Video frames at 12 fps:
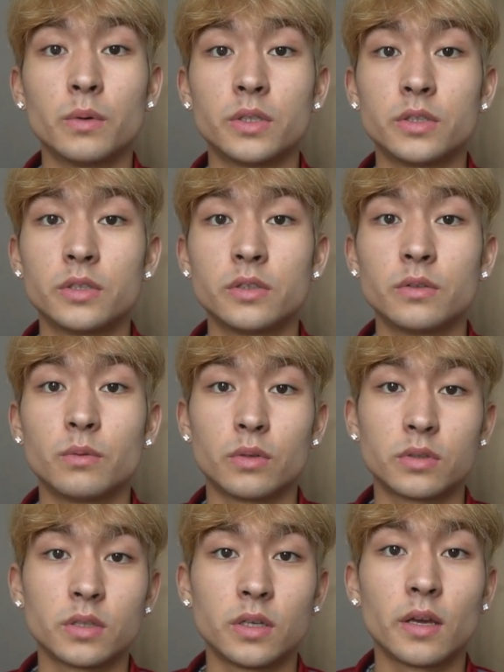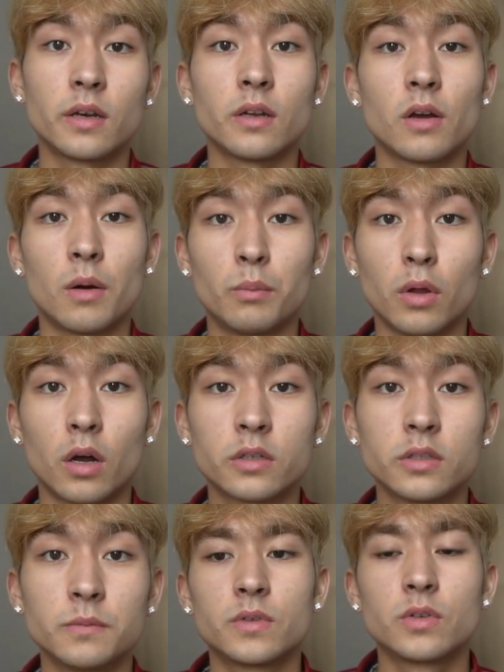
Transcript: which, once again, got blocked.